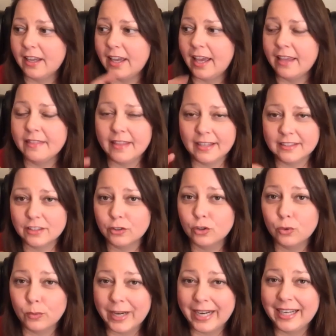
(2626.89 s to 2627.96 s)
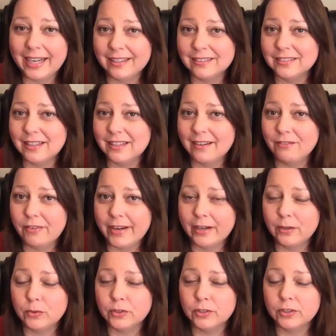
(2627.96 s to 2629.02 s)
and that's a great
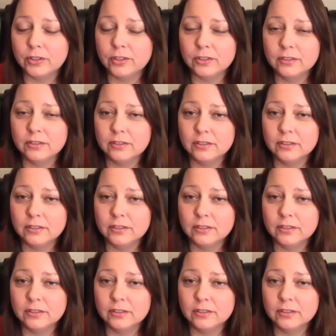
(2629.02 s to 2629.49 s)
antiviral,